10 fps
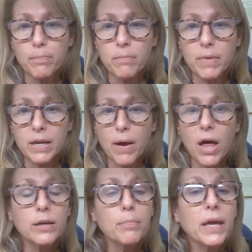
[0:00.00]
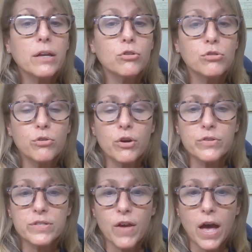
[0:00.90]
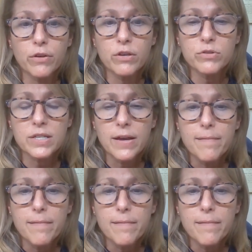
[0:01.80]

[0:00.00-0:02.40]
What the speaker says: metabolic panel glucose values,